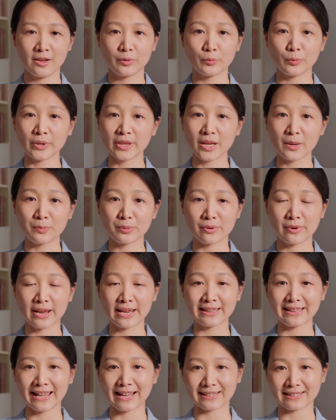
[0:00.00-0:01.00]
When they
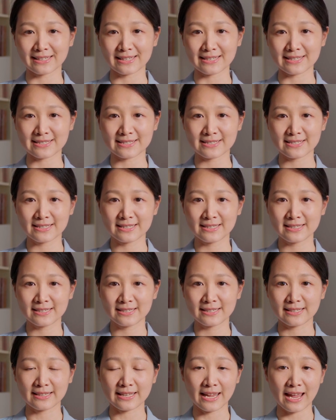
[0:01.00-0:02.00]
pray like this,
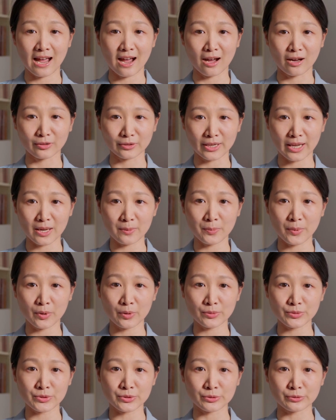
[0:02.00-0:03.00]
they are
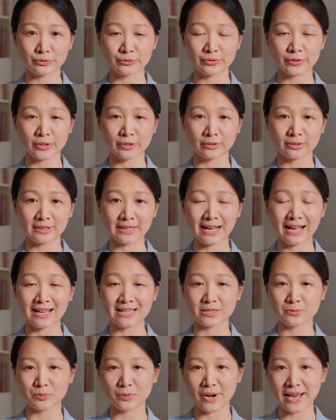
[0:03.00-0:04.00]
unable to feel
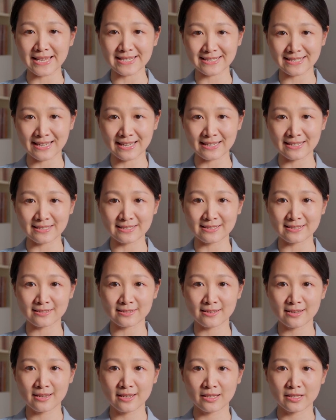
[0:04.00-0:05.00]
God's presence,
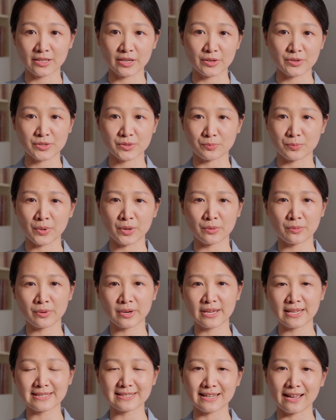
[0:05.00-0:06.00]
their
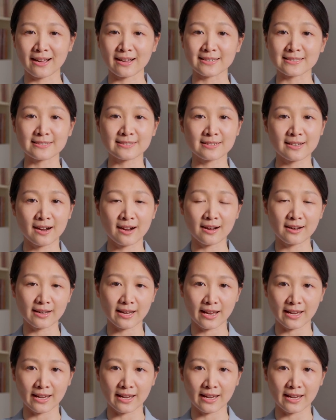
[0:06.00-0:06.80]
spirits are dark